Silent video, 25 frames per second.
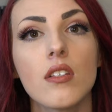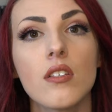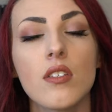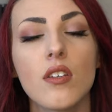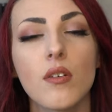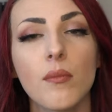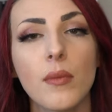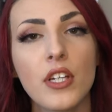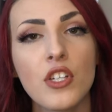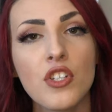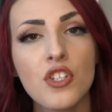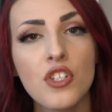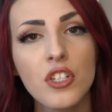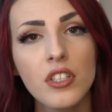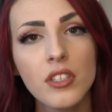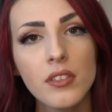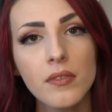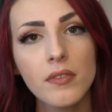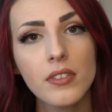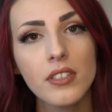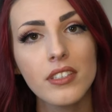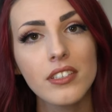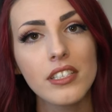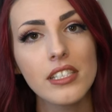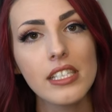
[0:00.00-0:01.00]
So my
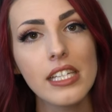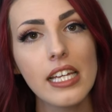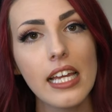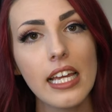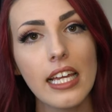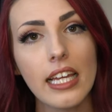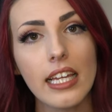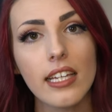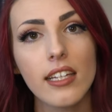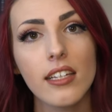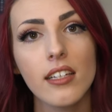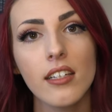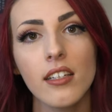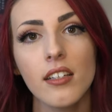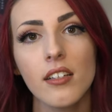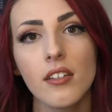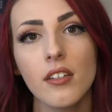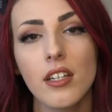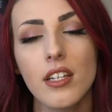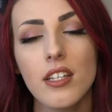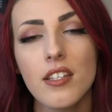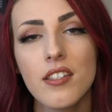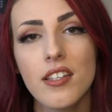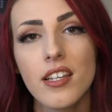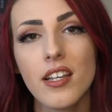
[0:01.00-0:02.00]
shirt for today
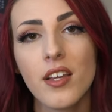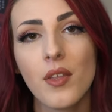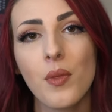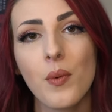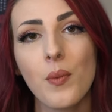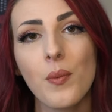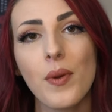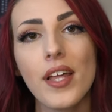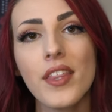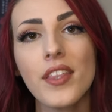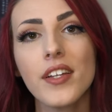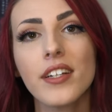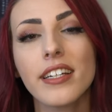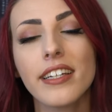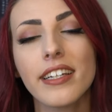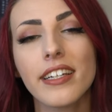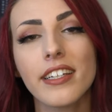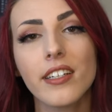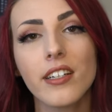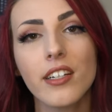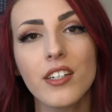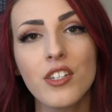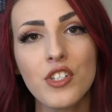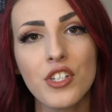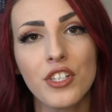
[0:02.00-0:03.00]
is like the weather
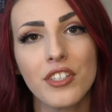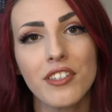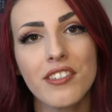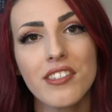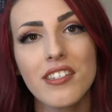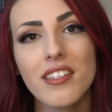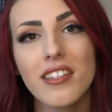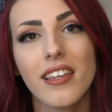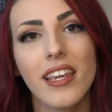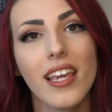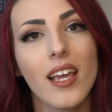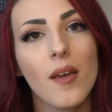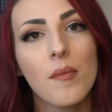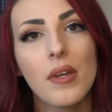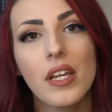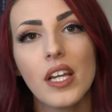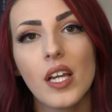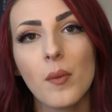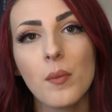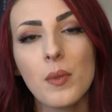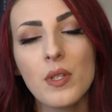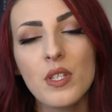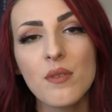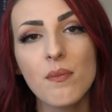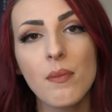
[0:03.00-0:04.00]
here in Jersey. Can't make
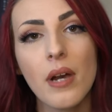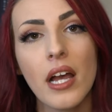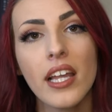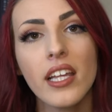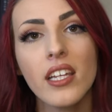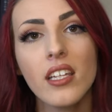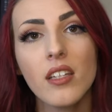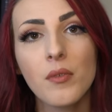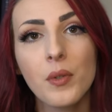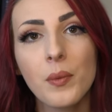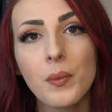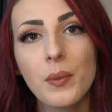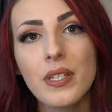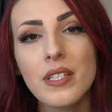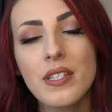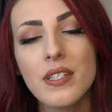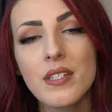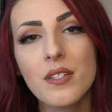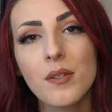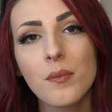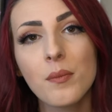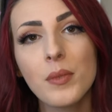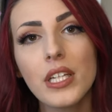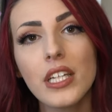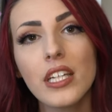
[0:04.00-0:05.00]
up its mind if it
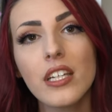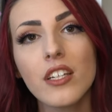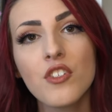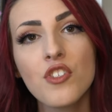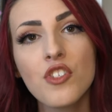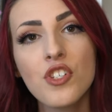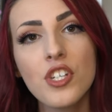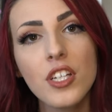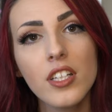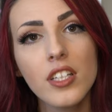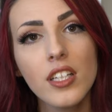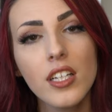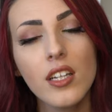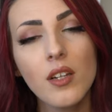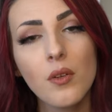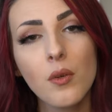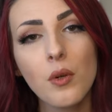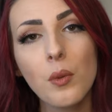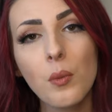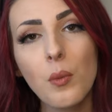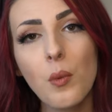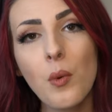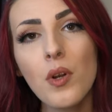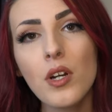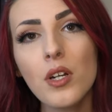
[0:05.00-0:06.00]
wants to be chilly
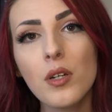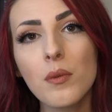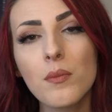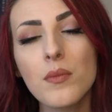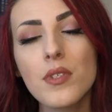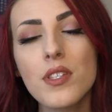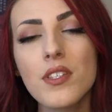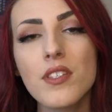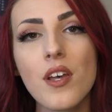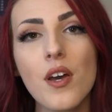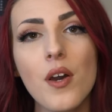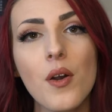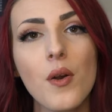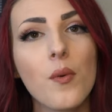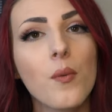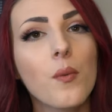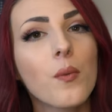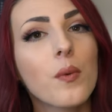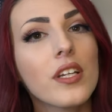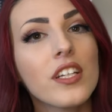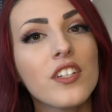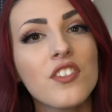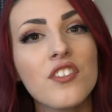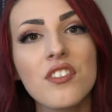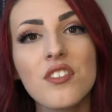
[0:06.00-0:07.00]
or warm. So
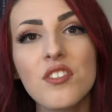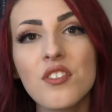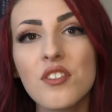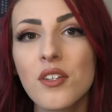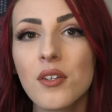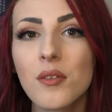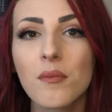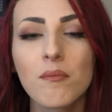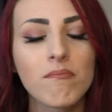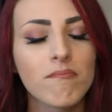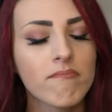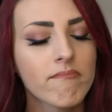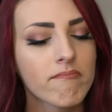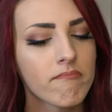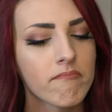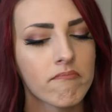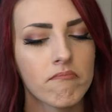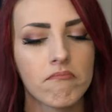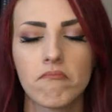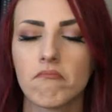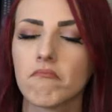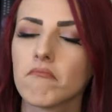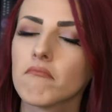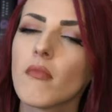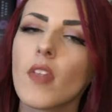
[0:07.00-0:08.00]
we just,
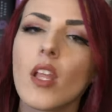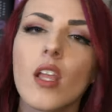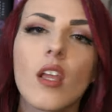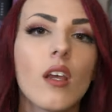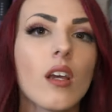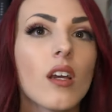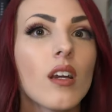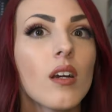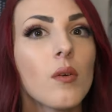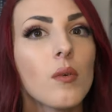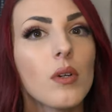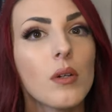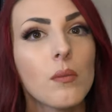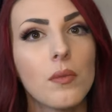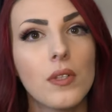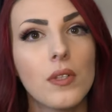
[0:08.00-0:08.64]
we